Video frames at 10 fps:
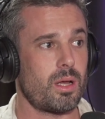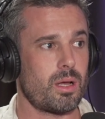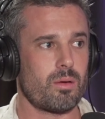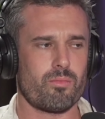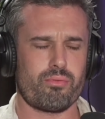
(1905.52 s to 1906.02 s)

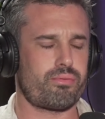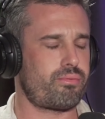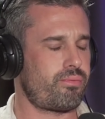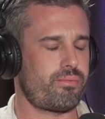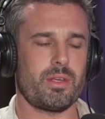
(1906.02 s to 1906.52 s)
Really?
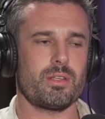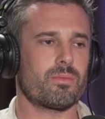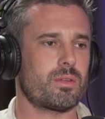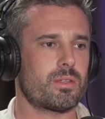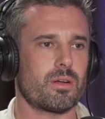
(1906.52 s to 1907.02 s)
These
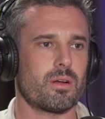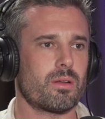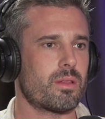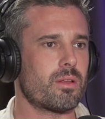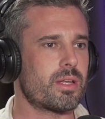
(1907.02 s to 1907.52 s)
ones are,
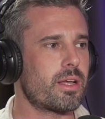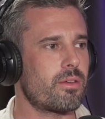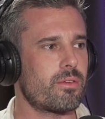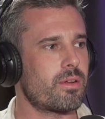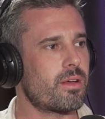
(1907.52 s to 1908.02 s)
they'll take
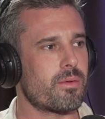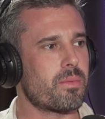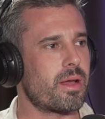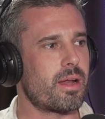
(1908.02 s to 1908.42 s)
you to another planet.